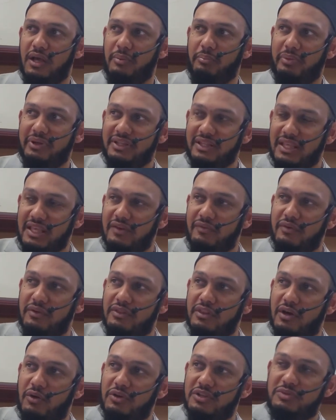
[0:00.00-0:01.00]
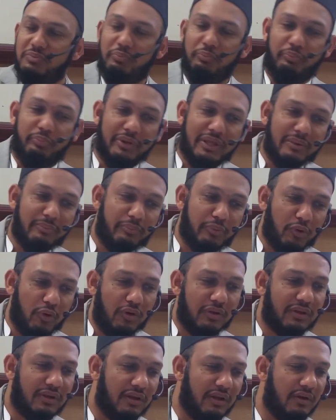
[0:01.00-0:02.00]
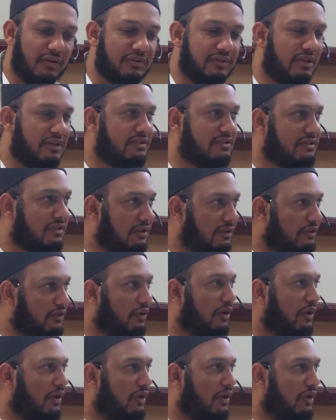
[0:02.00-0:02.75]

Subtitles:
But even though it's being brought close, it's still